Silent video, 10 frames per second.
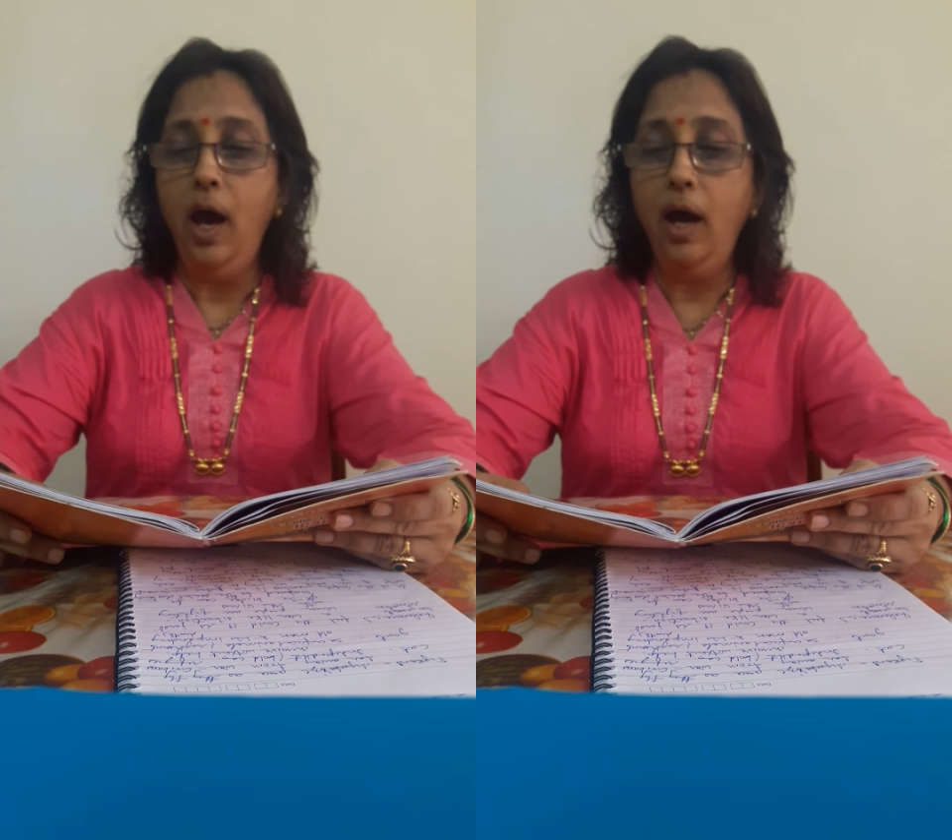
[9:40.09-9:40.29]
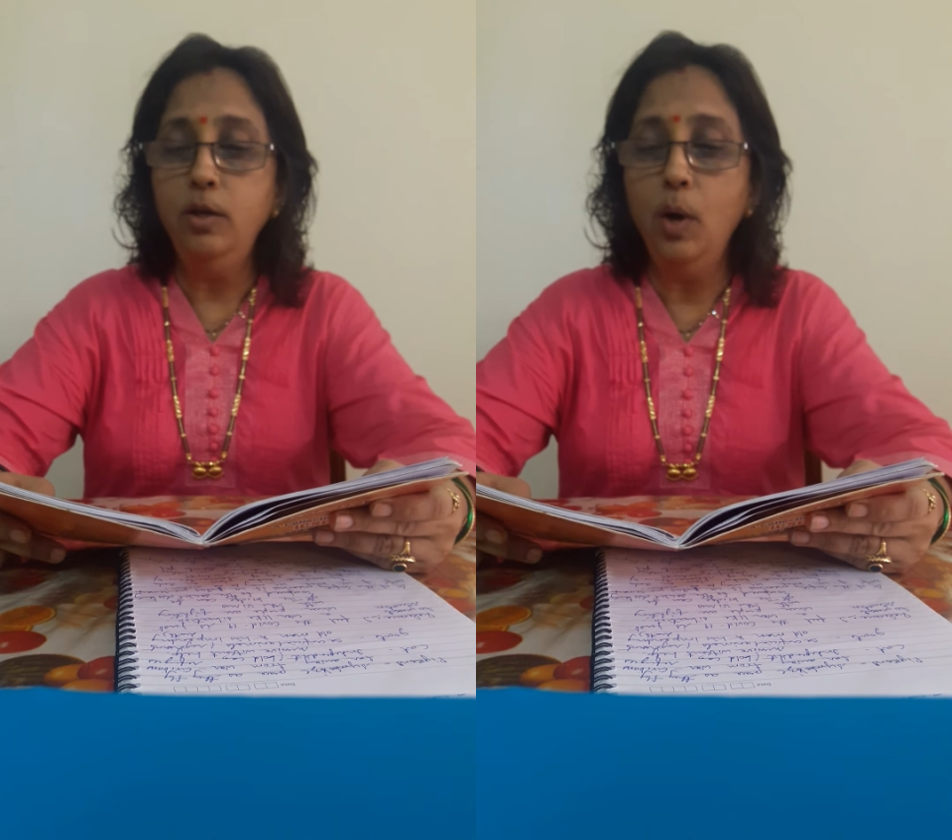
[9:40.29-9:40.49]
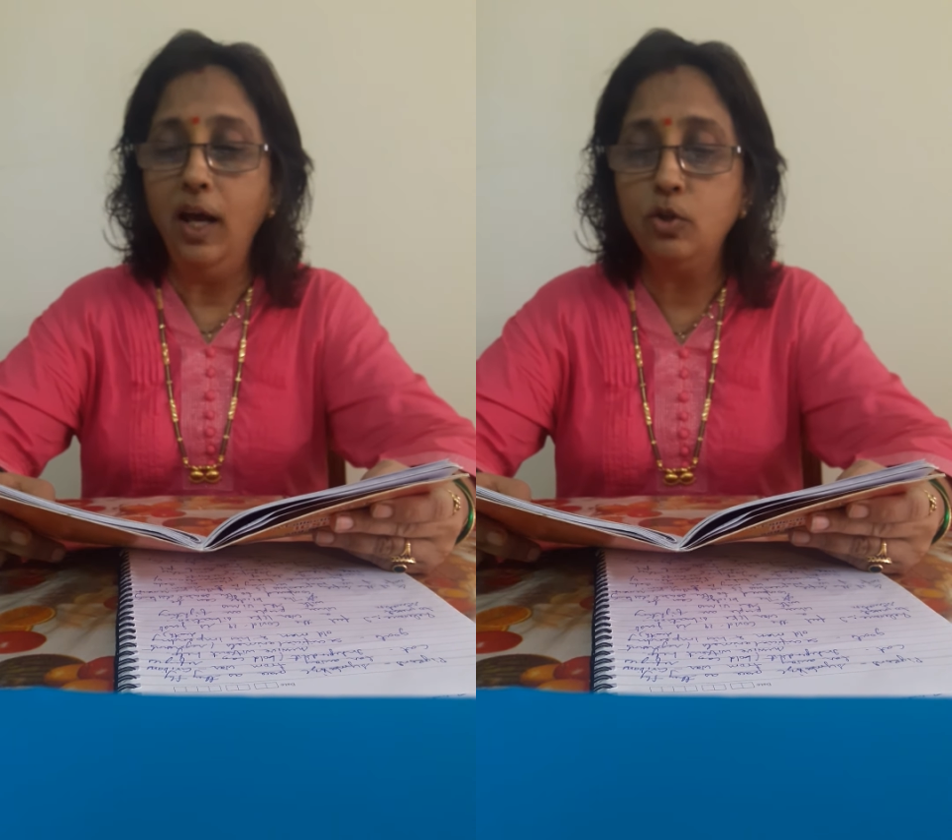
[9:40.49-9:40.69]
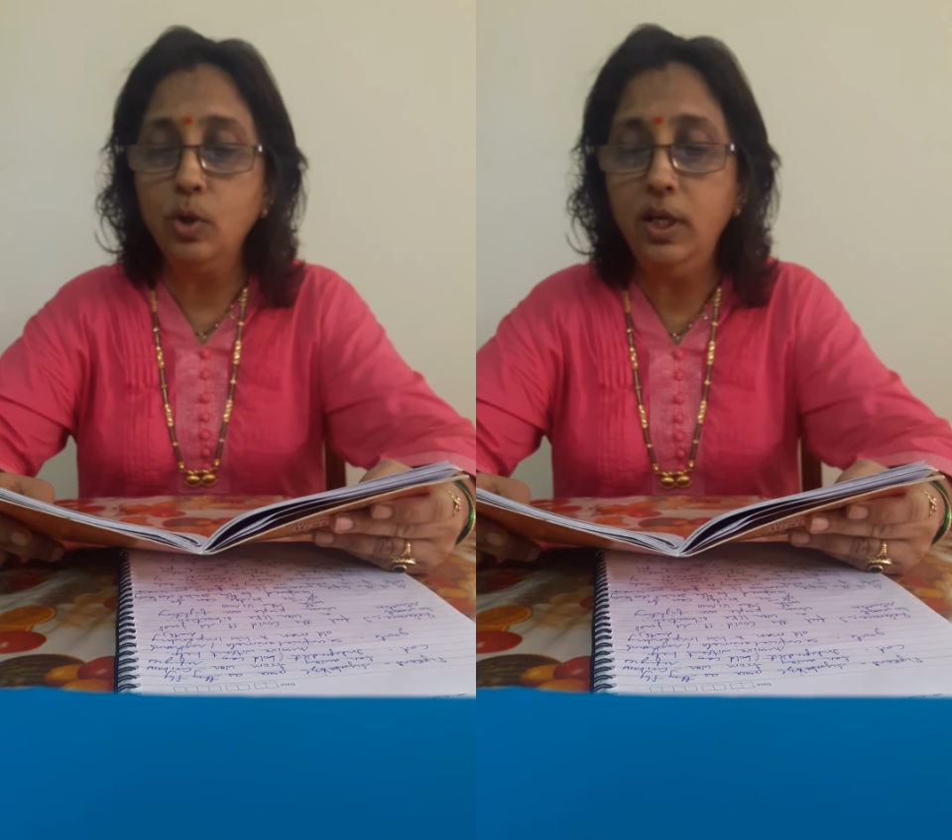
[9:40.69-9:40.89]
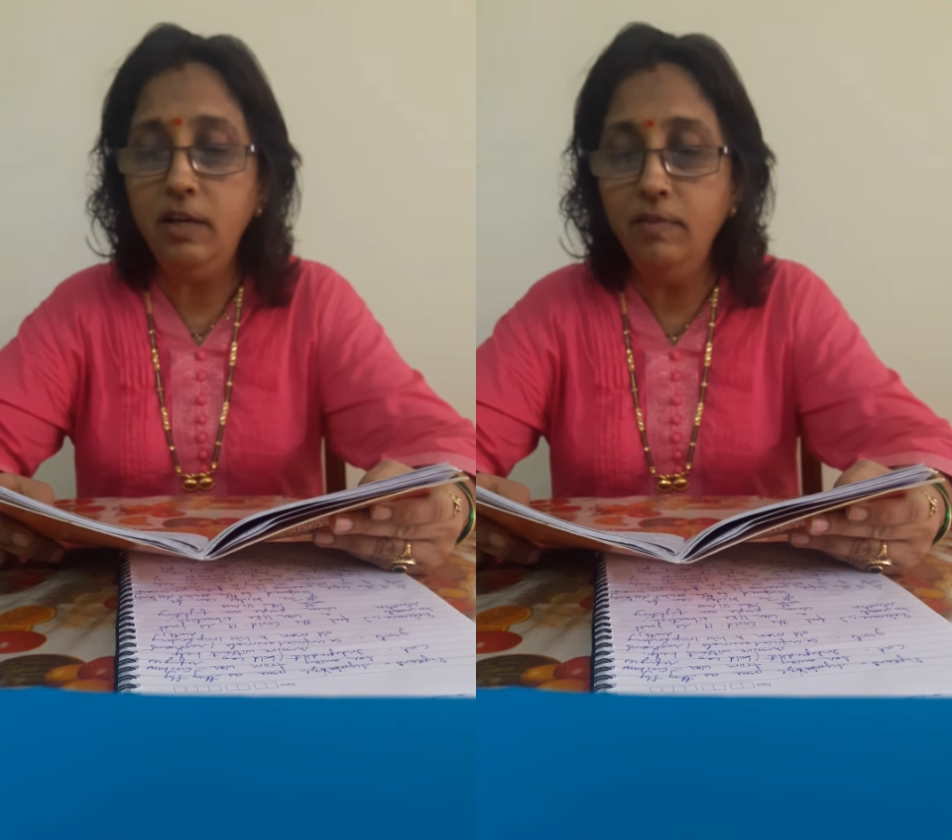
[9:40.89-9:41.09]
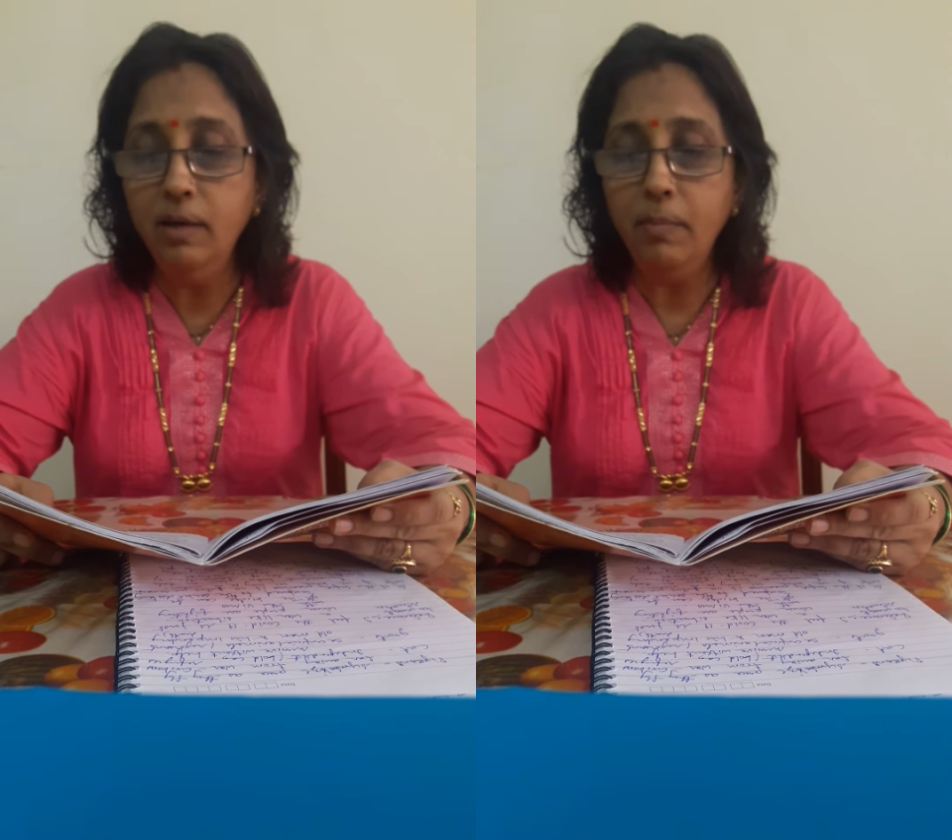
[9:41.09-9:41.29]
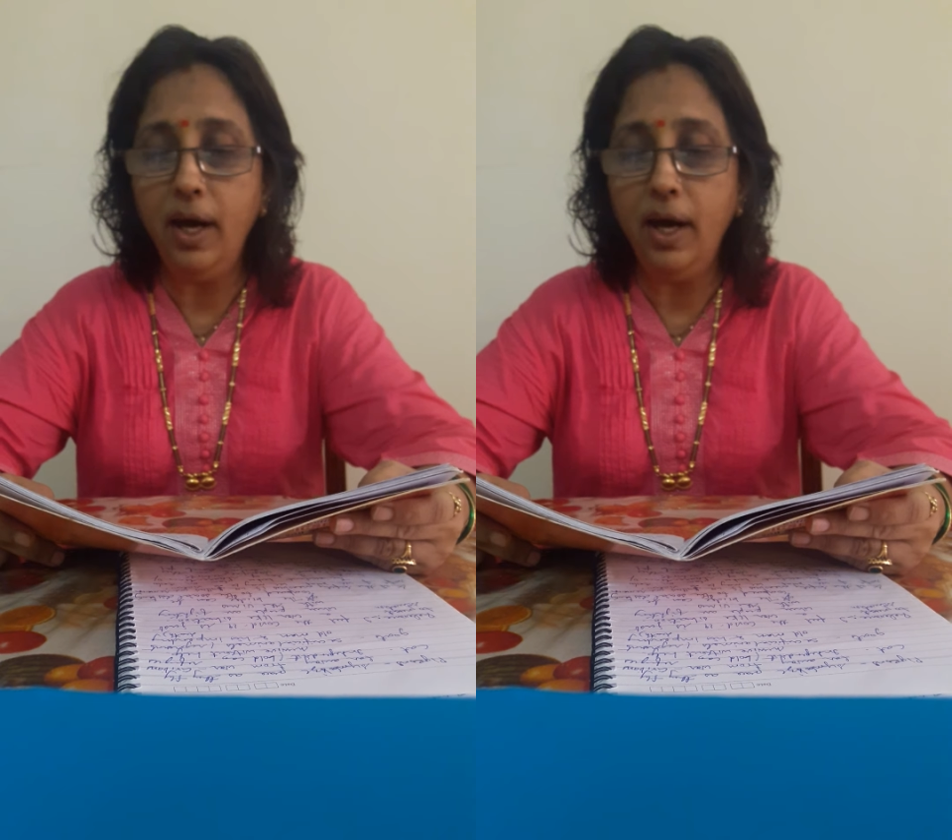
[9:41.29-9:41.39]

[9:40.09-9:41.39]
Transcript: "And you had to leave them?"